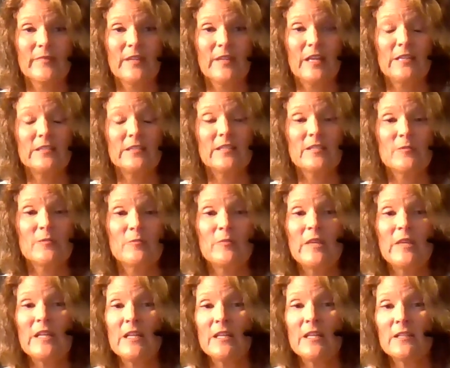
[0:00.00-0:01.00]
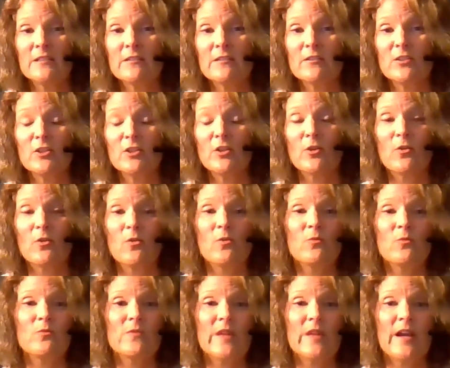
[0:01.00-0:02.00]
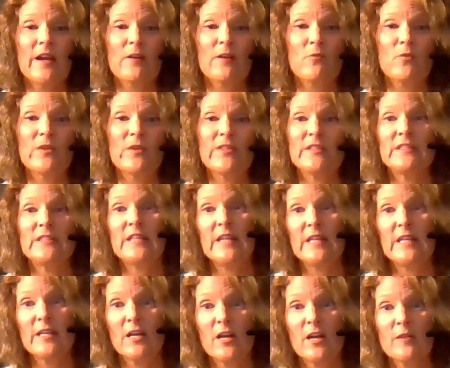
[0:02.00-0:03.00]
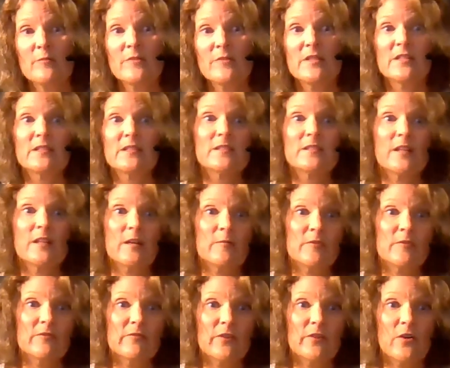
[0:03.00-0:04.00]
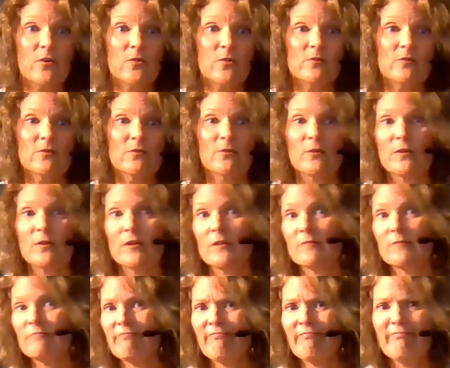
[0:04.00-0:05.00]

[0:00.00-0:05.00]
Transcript: Now, it doesn't mean, that when the day comes and it's time to vote or,